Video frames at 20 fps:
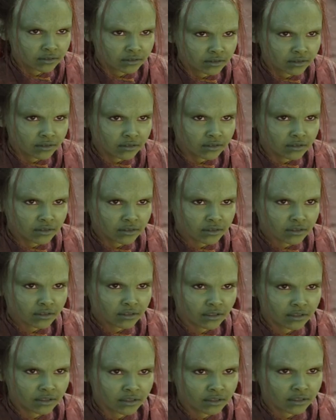worse,
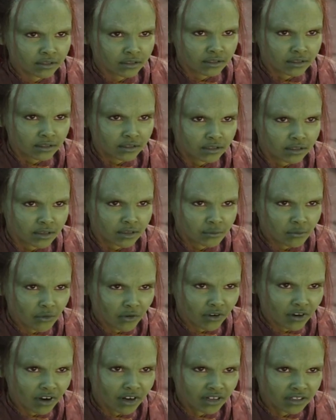he almost
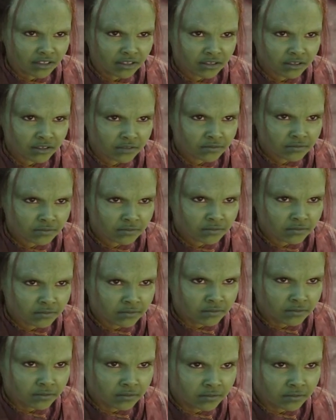convinces us.